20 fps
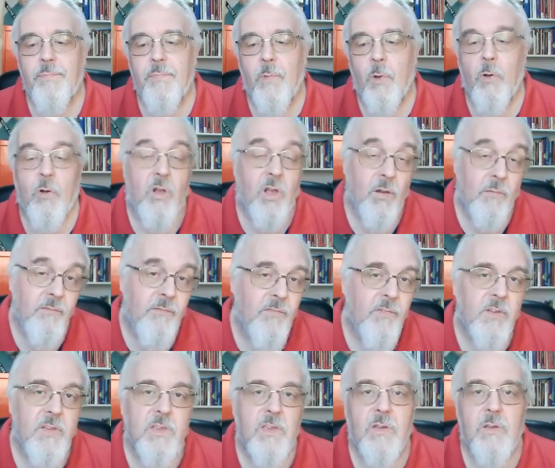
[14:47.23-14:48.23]
or
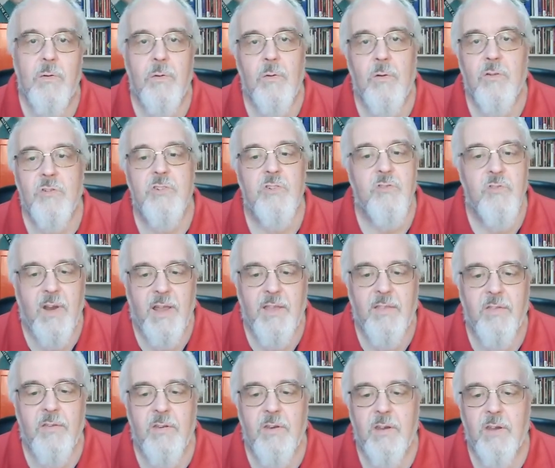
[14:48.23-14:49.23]
comfort you or
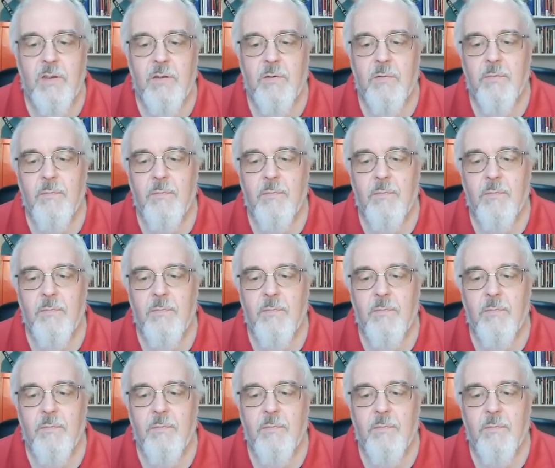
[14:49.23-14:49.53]
strengthen you?